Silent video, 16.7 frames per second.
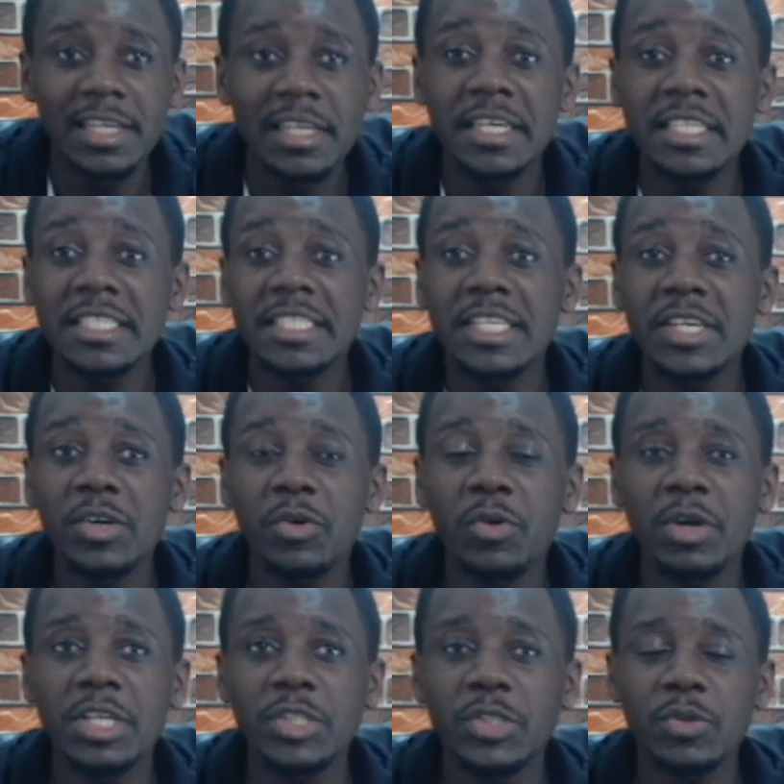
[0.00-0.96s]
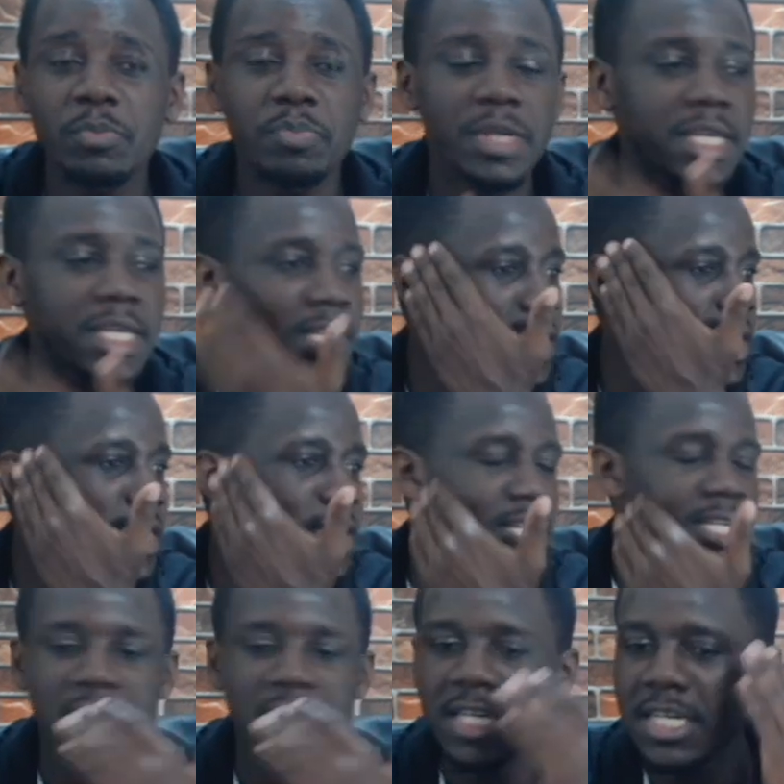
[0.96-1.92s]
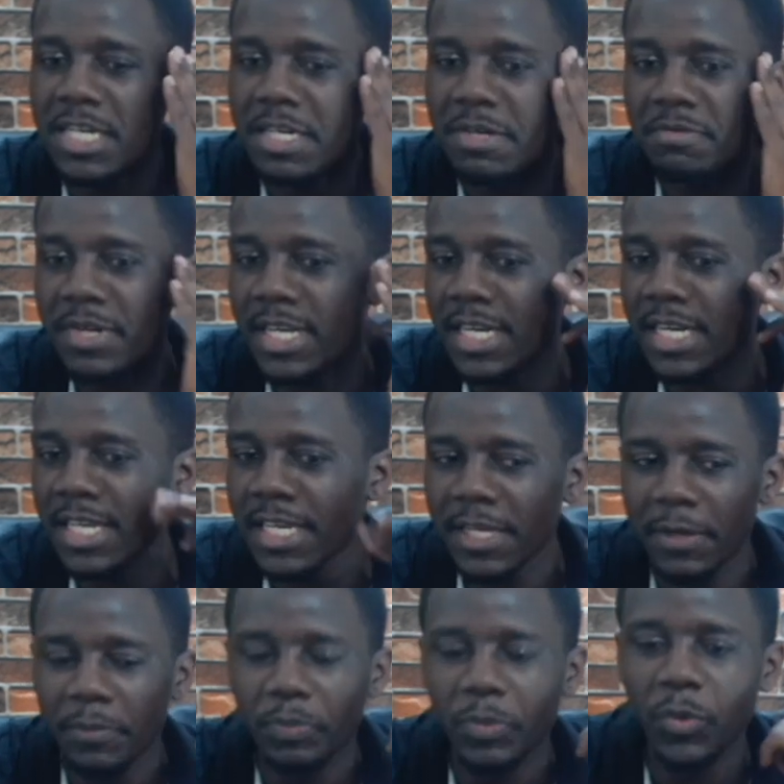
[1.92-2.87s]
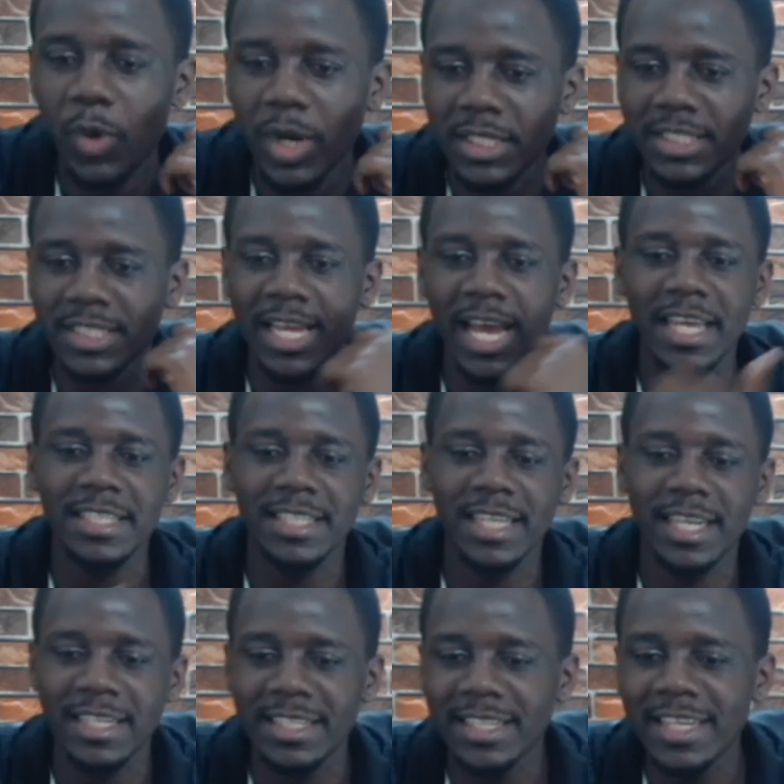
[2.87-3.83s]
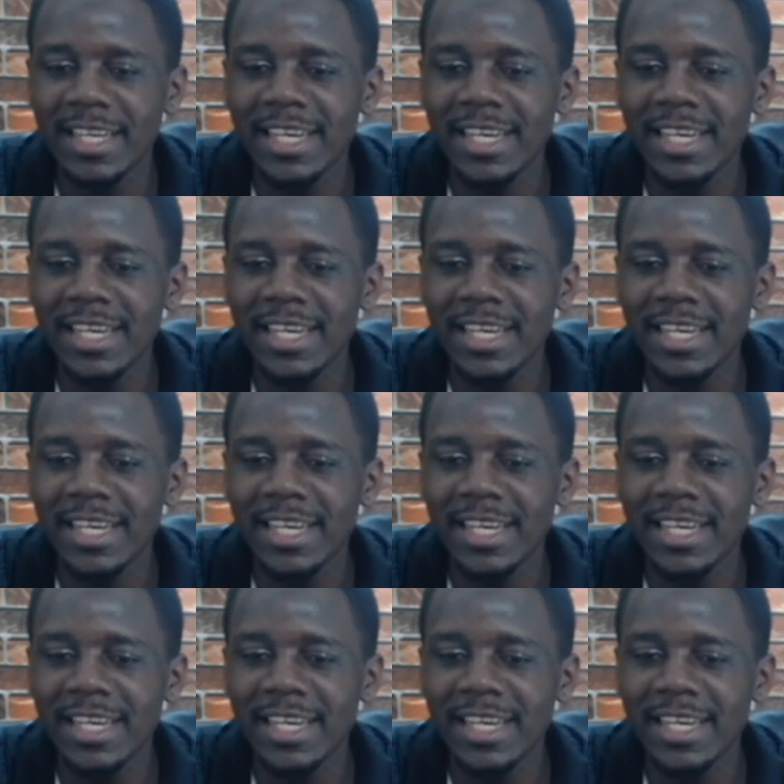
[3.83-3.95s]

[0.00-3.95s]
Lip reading: Is he going to be really one-sided?